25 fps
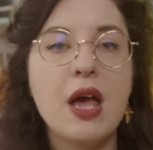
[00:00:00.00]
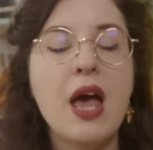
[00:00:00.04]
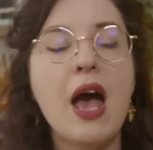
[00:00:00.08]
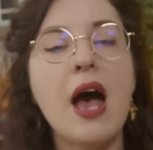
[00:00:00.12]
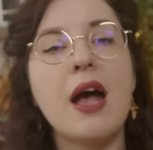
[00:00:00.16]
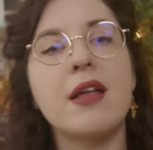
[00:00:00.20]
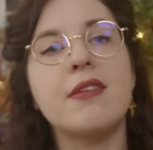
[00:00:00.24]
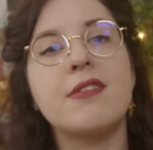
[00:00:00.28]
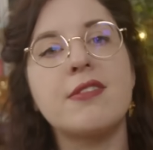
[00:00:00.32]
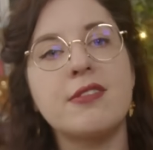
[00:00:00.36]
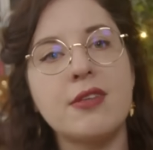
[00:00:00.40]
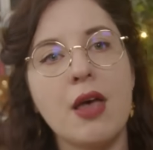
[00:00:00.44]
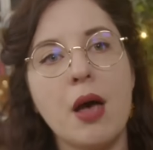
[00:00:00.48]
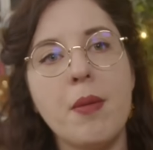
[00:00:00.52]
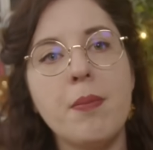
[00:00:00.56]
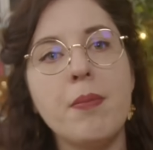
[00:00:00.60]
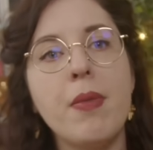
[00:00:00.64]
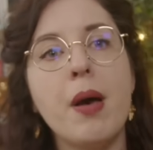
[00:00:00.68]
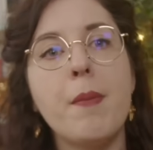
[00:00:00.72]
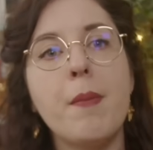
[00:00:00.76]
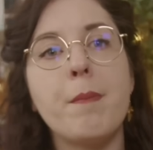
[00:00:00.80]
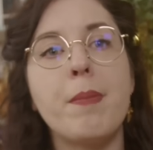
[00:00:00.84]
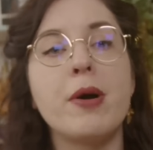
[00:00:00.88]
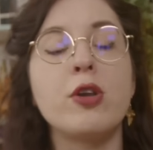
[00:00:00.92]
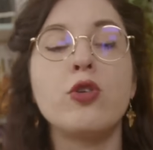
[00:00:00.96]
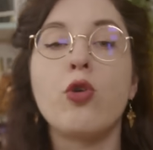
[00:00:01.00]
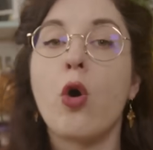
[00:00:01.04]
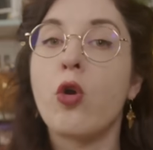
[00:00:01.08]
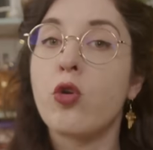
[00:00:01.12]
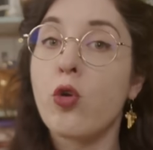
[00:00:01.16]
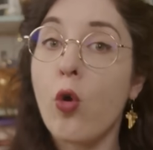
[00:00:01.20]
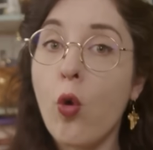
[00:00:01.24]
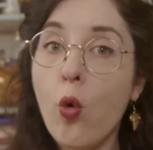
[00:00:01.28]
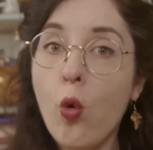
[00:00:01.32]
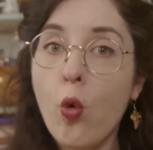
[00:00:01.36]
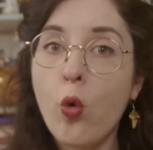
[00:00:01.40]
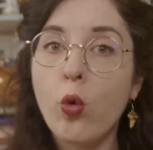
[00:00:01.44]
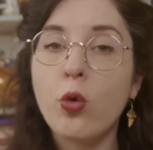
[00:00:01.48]
and some, but not
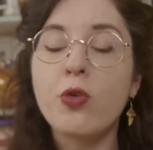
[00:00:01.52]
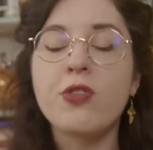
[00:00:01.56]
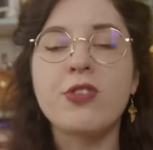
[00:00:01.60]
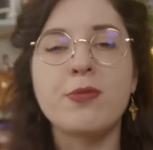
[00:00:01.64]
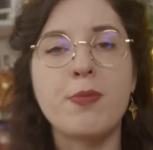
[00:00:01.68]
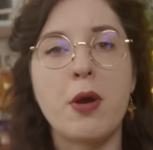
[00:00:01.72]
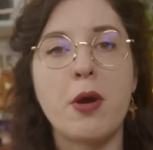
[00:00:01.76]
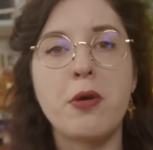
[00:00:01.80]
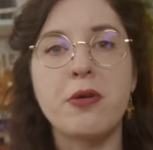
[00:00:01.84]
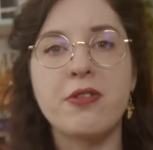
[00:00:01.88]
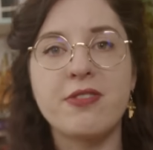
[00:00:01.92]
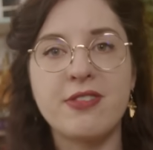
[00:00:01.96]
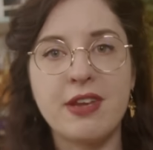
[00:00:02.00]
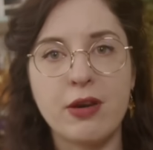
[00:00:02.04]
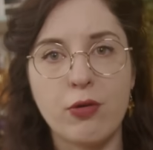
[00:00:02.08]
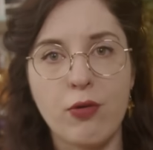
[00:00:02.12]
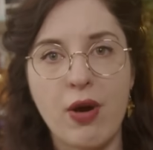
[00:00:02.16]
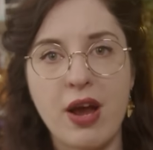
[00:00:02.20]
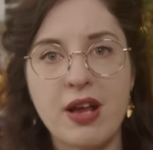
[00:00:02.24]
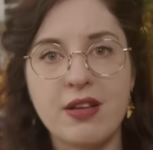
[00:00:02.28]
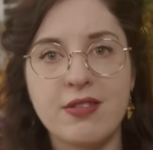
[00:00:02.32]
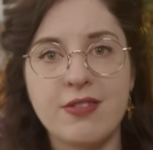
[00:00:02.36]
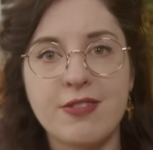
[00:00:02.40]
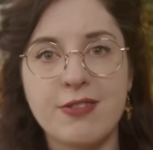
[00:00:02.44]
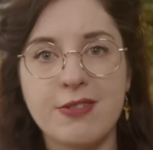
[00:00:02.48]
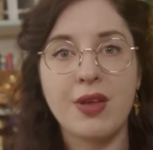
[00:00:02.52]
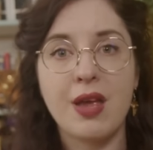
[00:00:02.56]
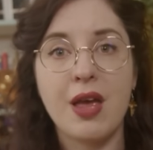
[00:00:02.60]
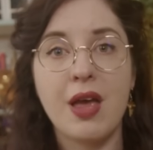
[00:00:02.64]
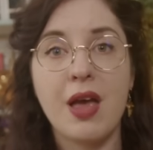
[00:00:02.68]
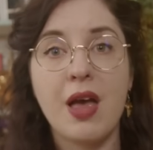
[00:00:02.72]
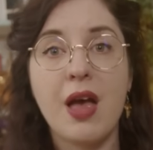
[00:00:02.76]
all, smoked cigarettes.